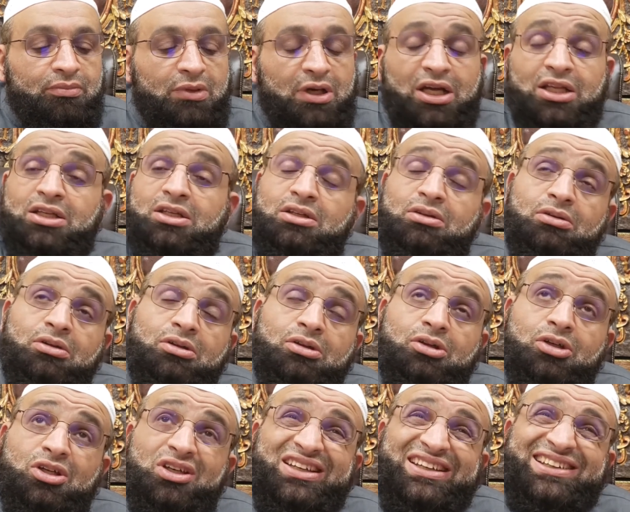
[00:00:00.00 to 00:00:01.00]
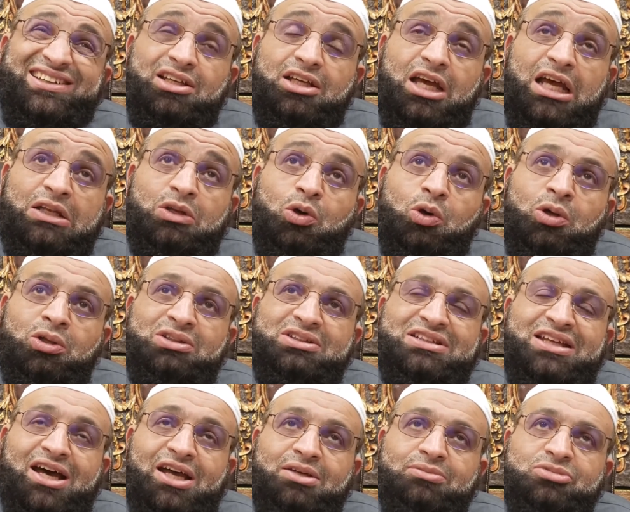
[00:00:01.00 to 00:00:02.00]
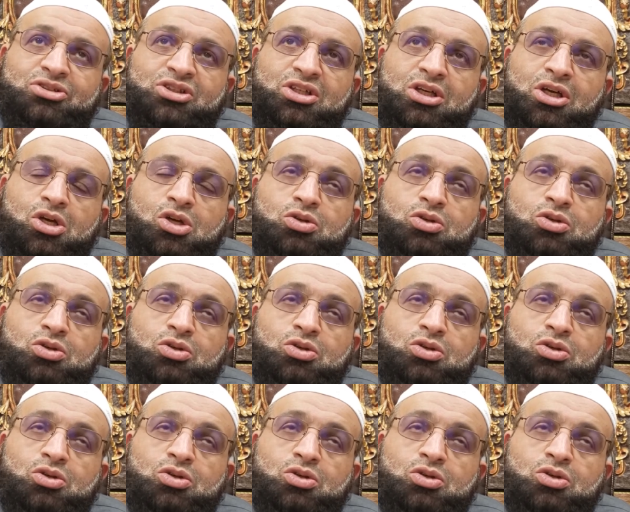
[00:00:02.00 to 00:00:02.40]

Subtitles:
And at all times,